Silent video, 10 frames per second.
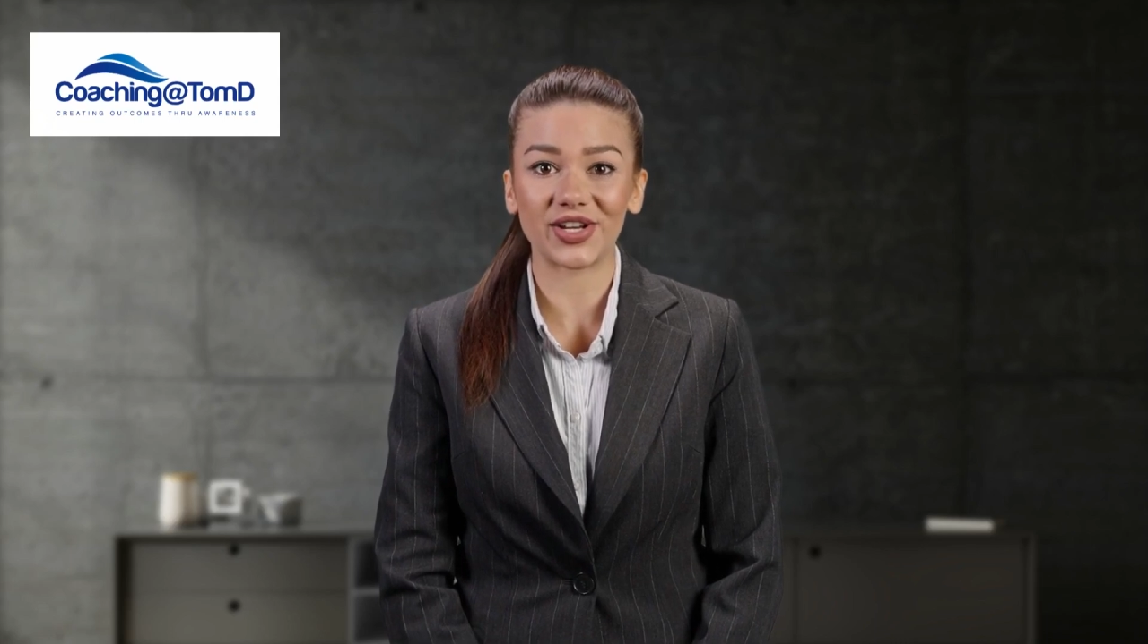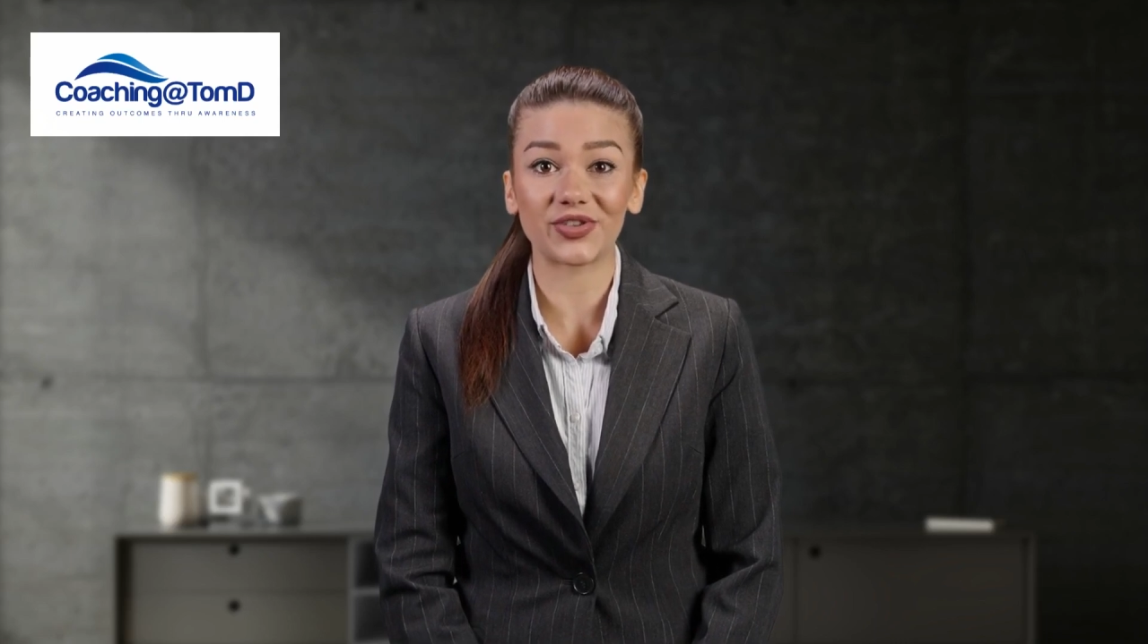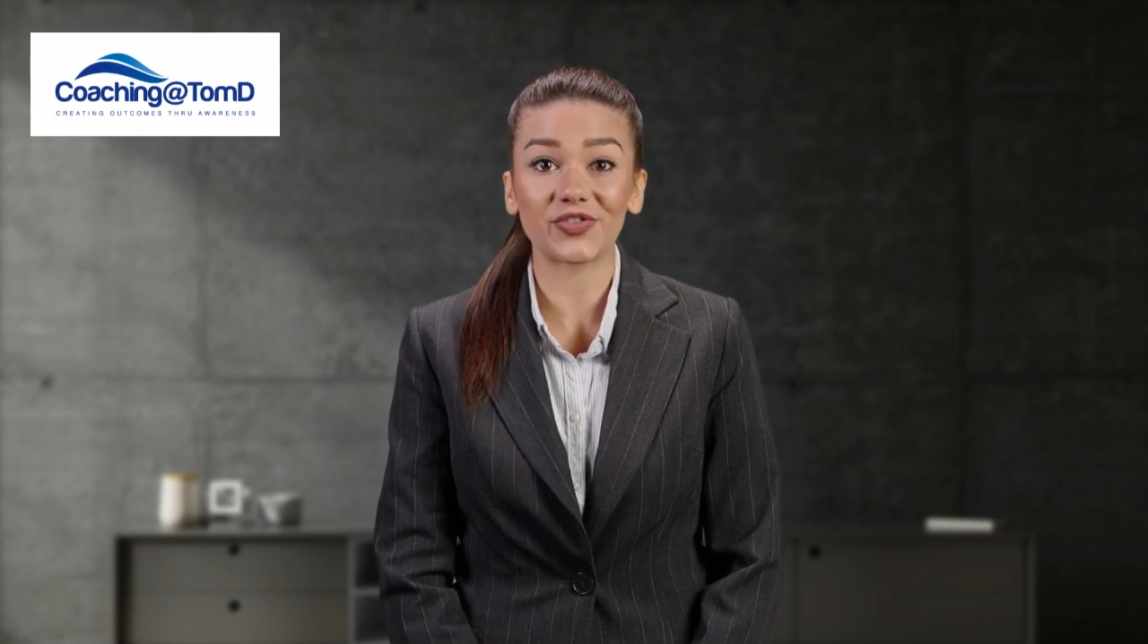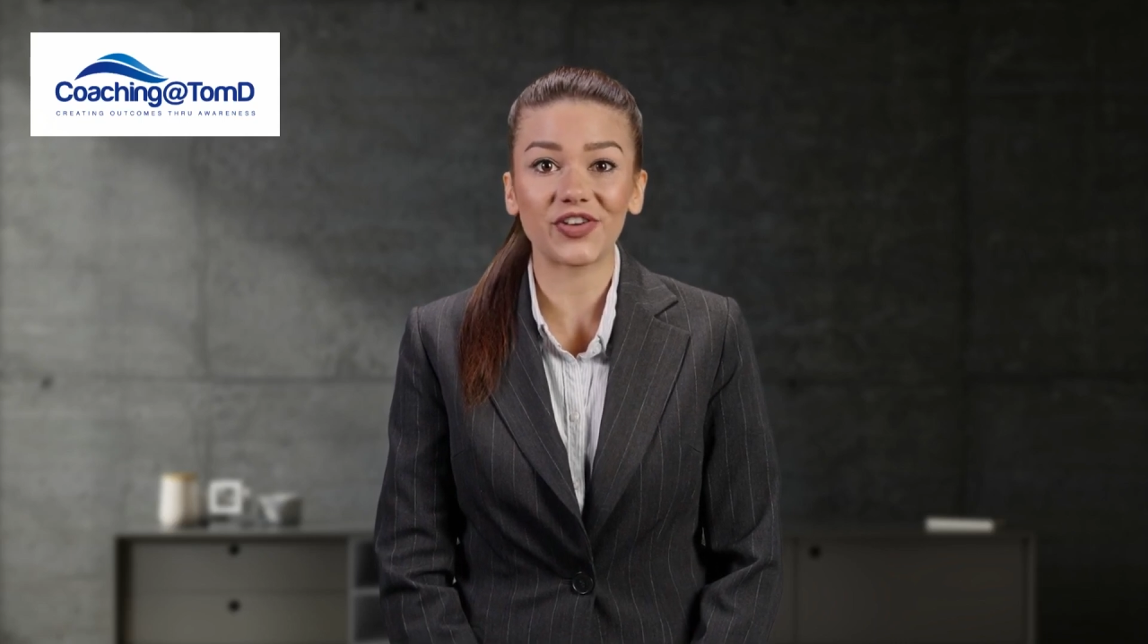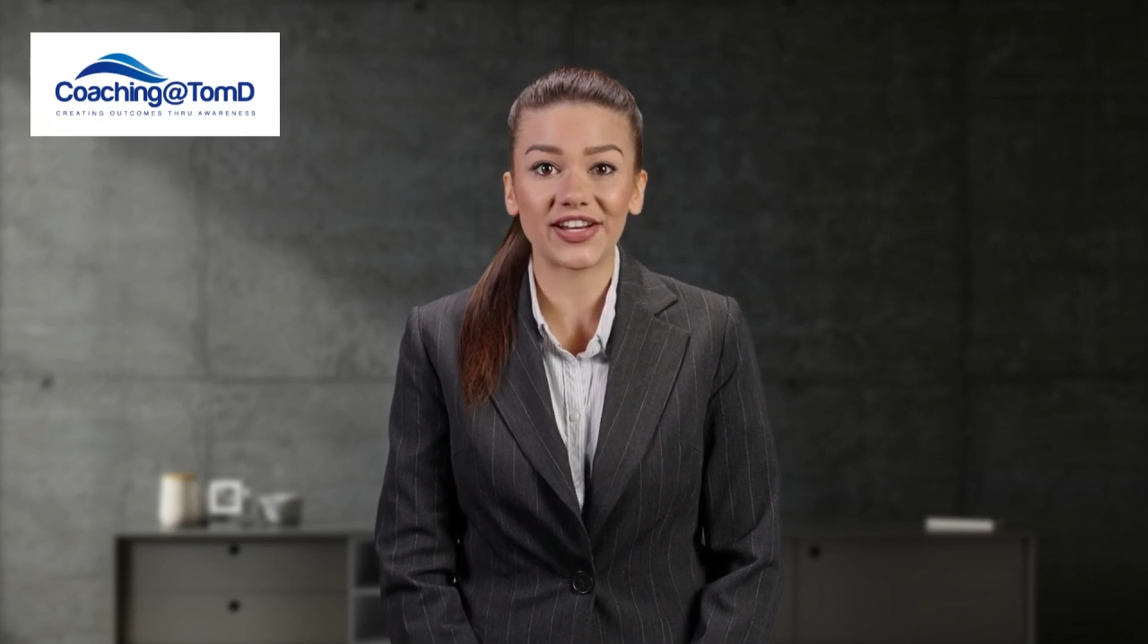
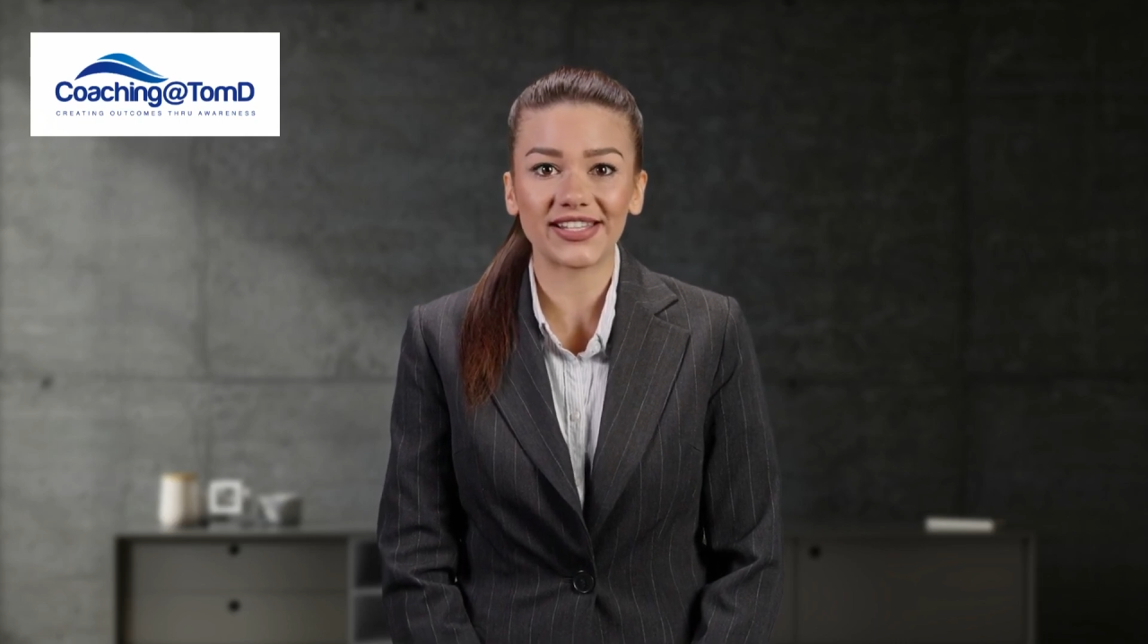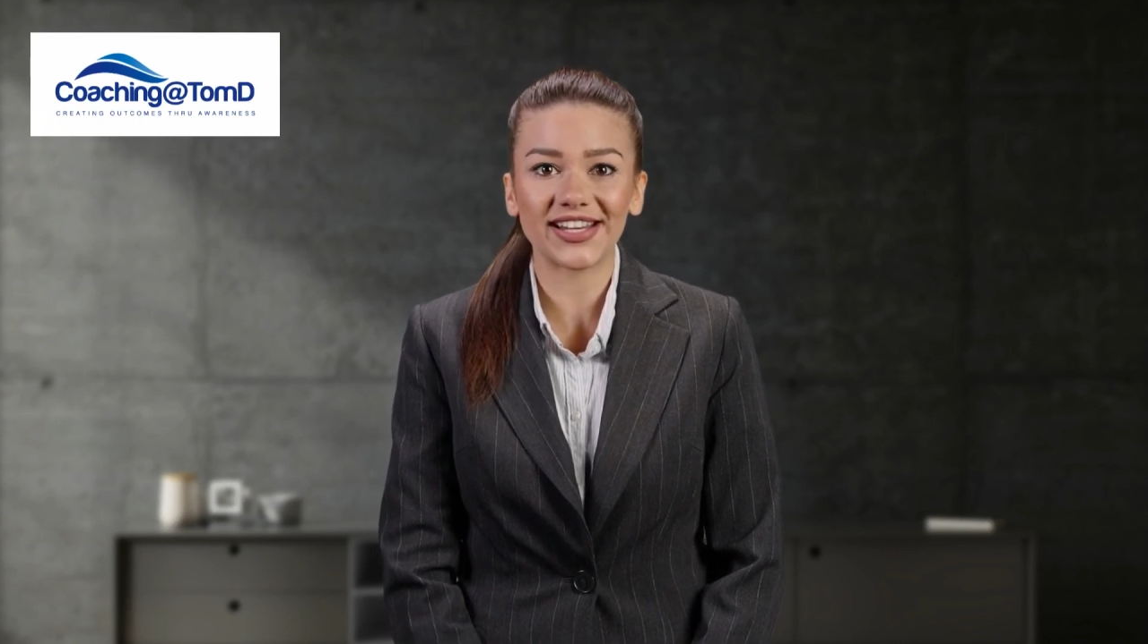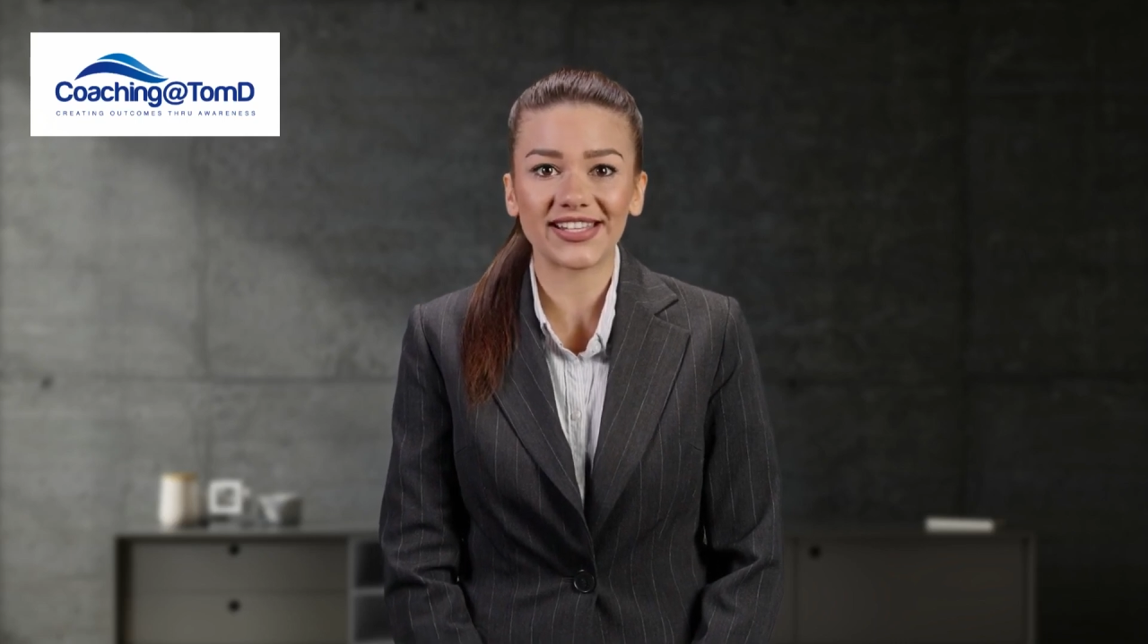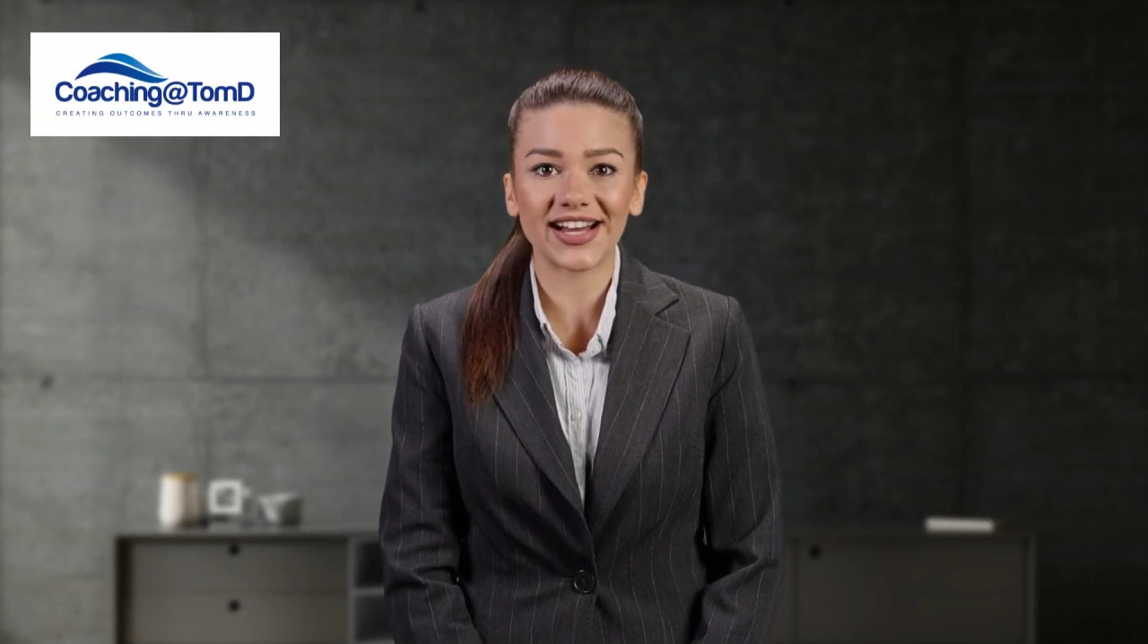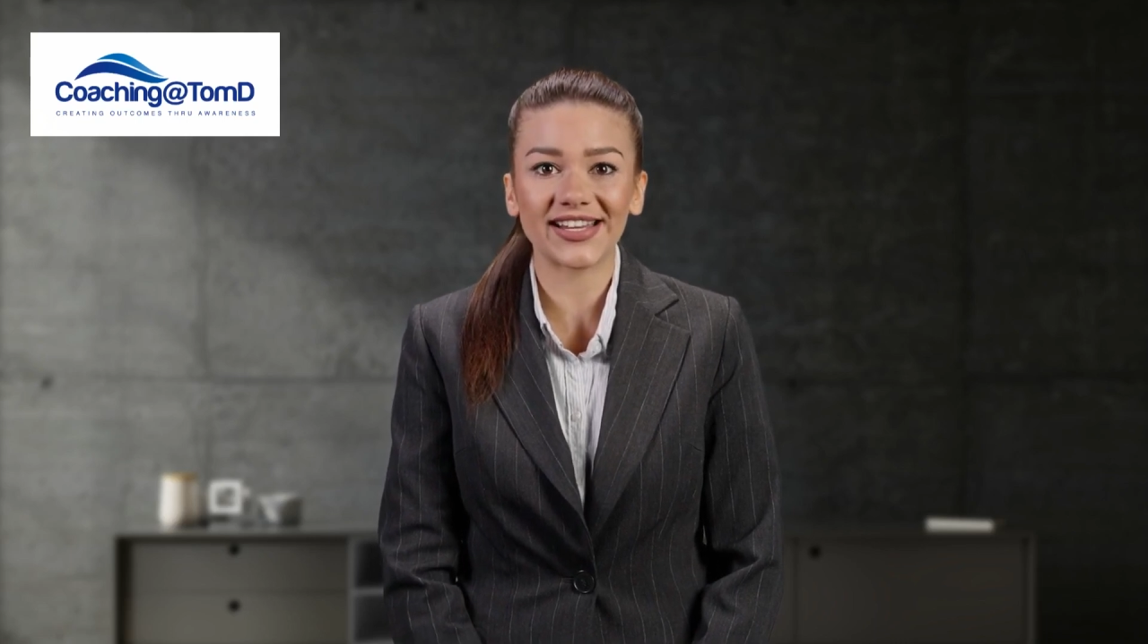Freeze
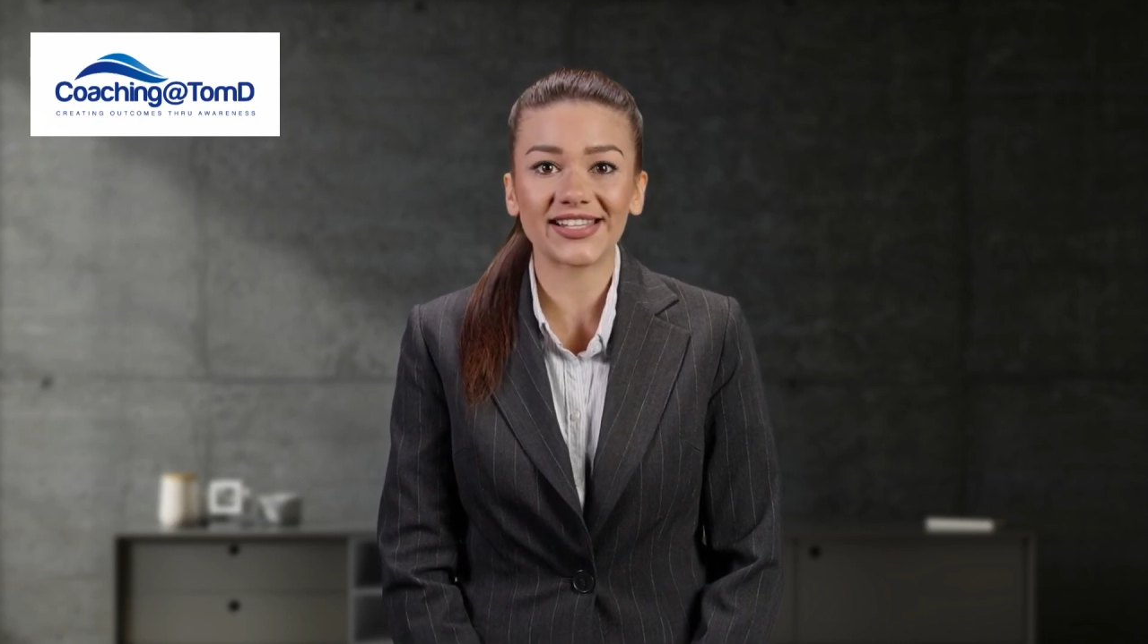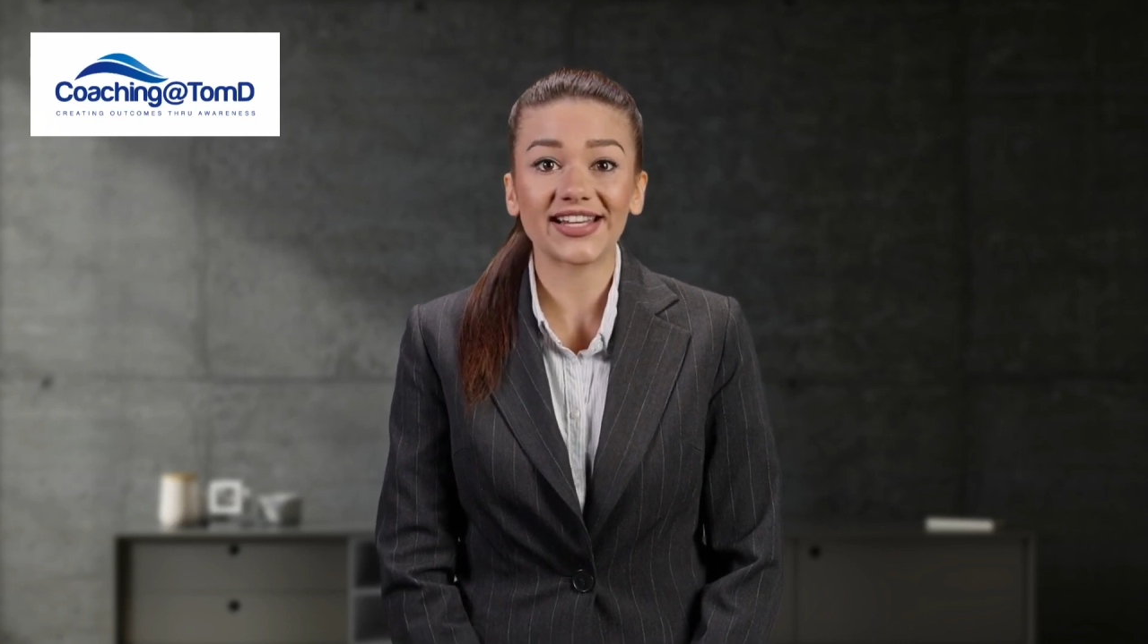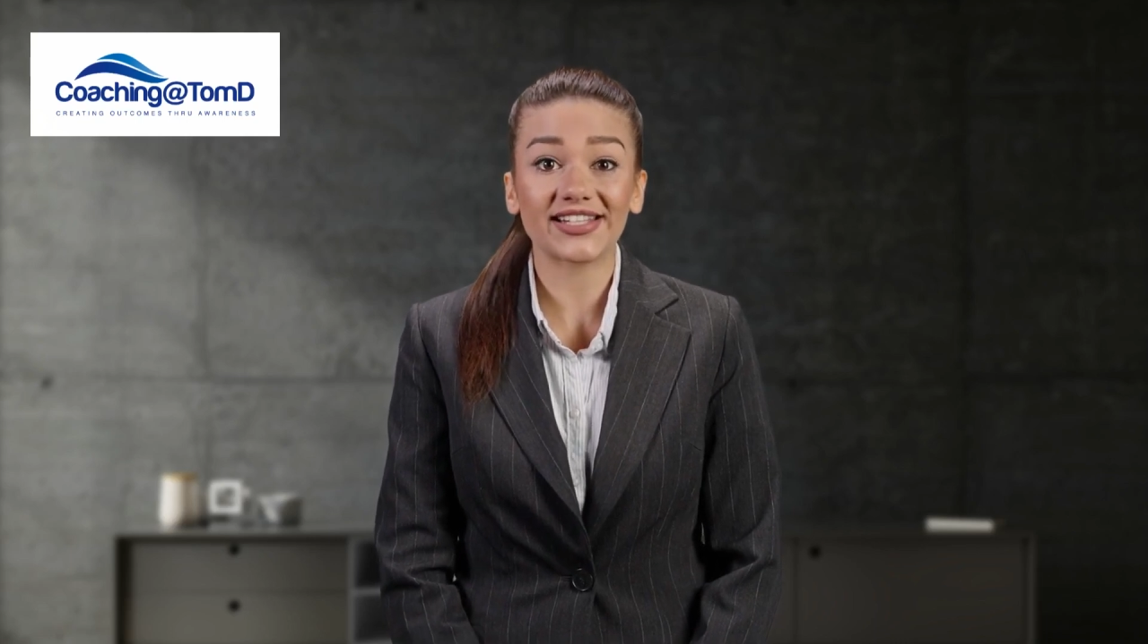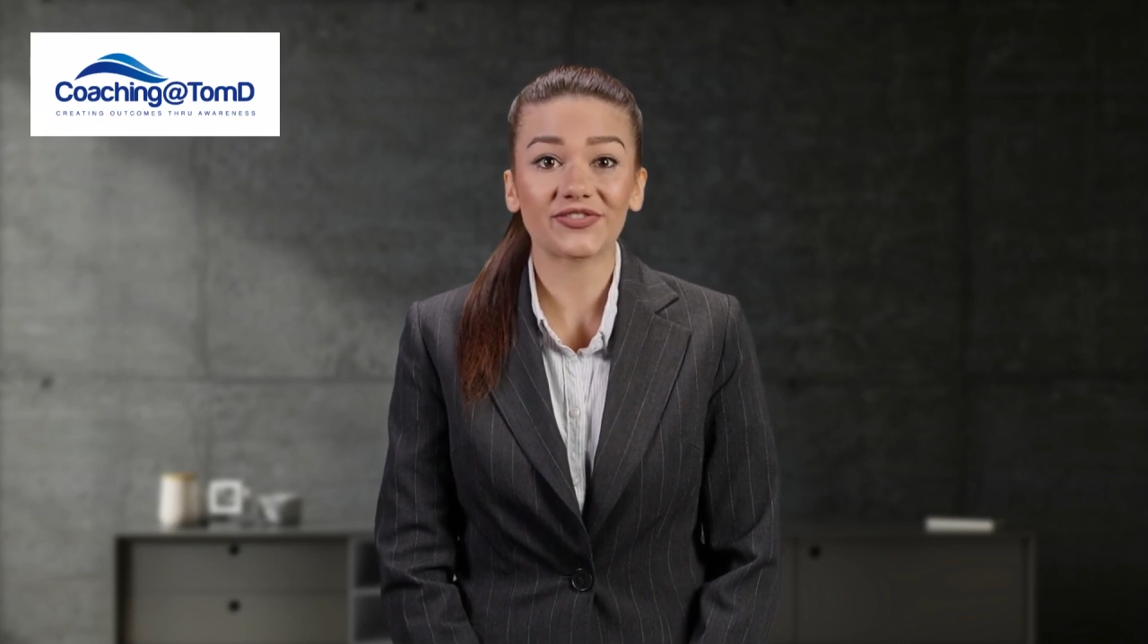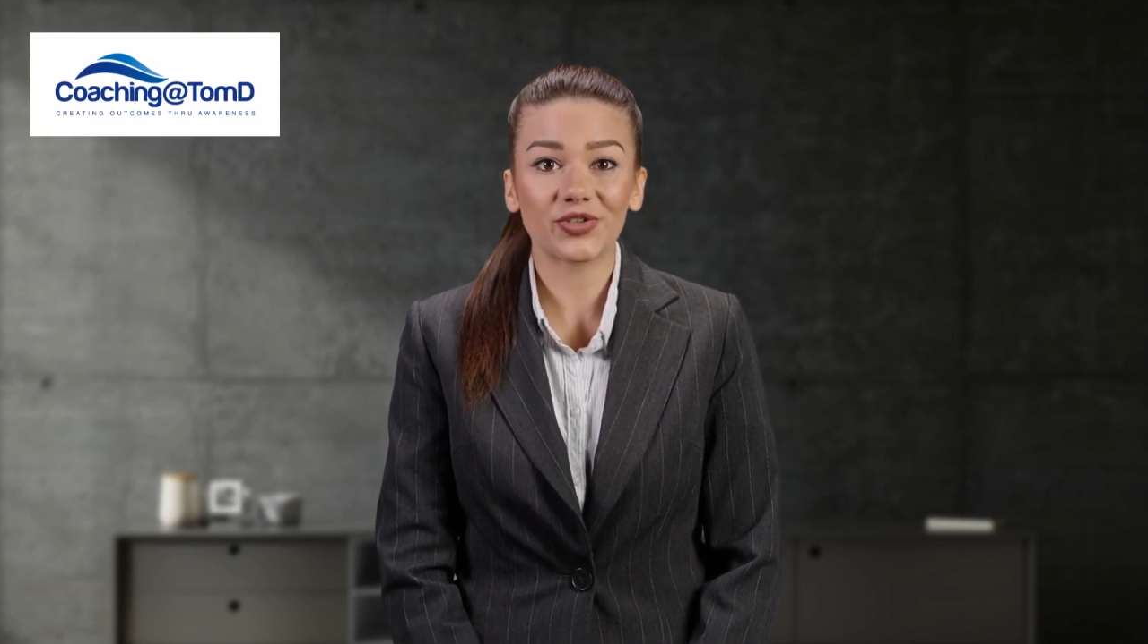those cascading